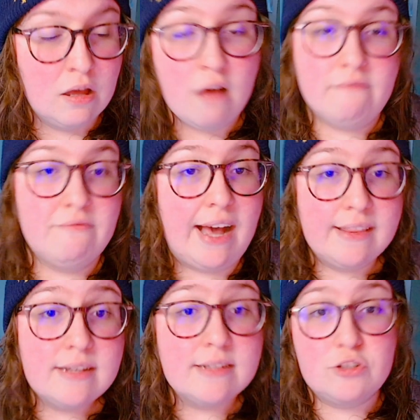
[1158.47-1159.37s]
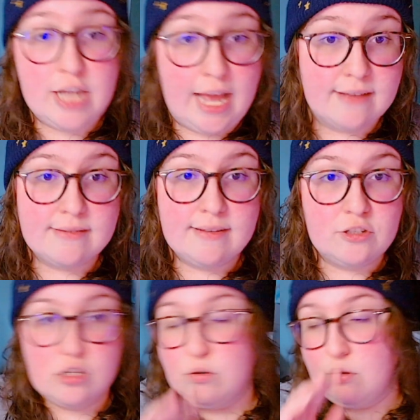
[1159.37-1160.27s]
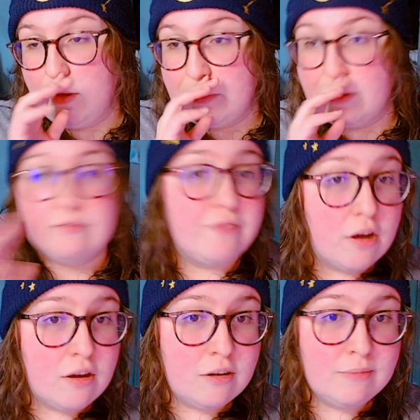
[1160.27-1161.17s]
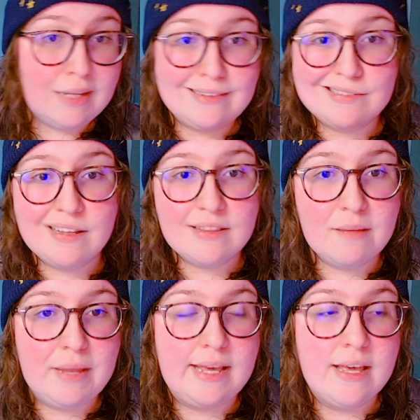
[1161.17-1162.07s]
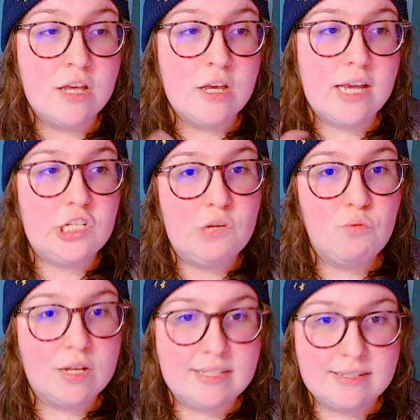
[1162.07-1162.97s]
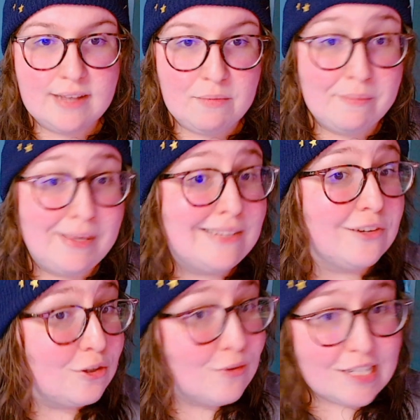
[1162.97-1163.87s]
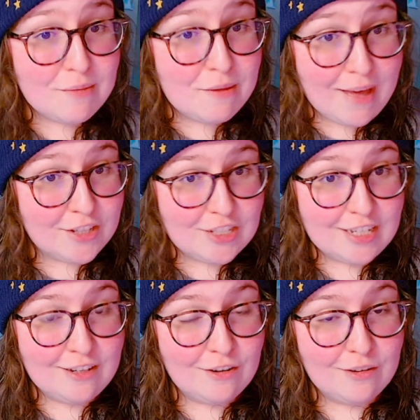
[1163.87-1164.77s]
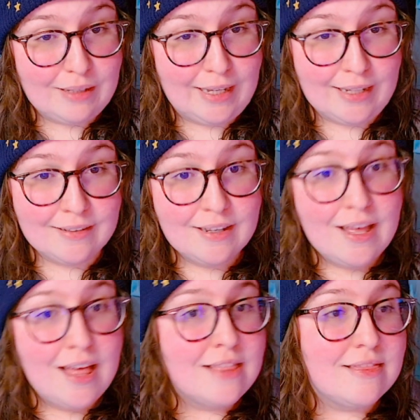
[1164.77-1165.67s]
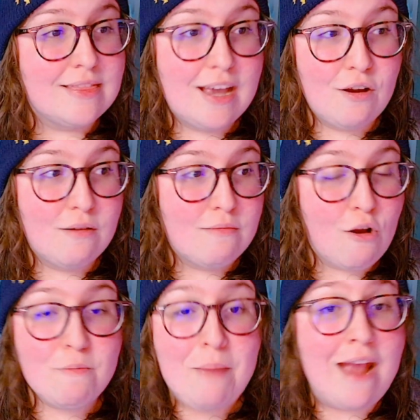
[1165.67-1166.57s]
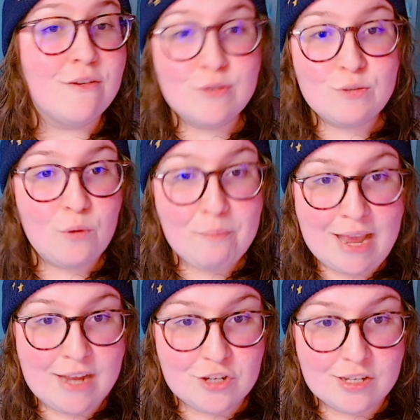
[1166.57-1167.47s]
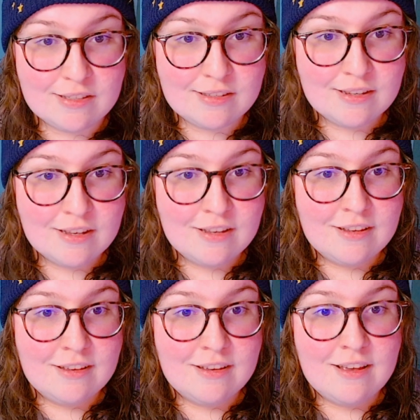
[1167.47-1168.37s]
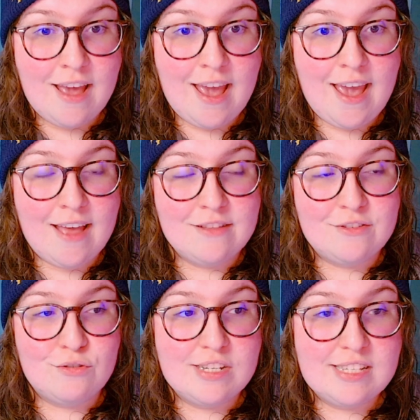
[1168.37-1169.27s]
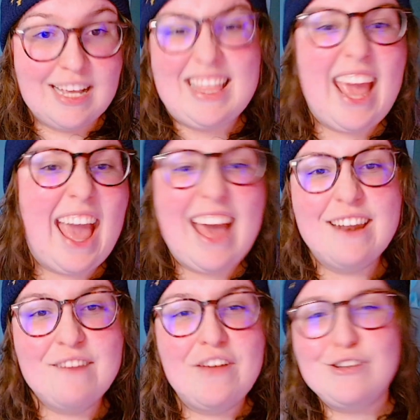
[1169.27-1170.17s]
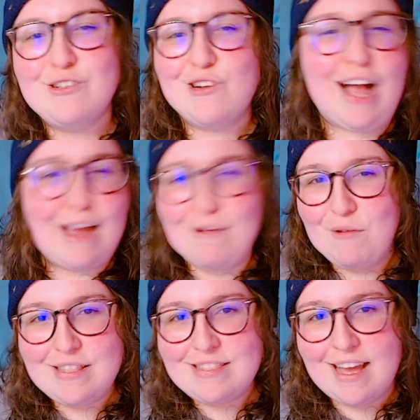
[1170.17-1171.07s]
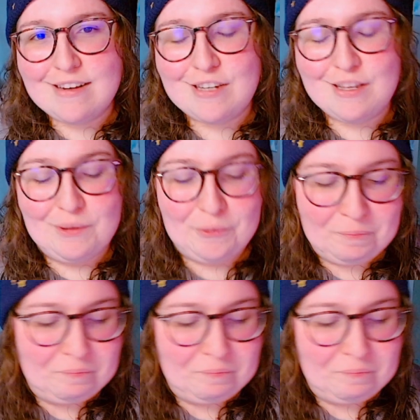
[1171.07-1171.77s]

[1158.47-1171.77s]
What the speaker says: Violet is jazzed. Like, she grew up on a farm. Like, there's not that many. And she wants excitement because there used to be magic in her land. Her parents were mages. And so she's like, they had adventure. I want that too.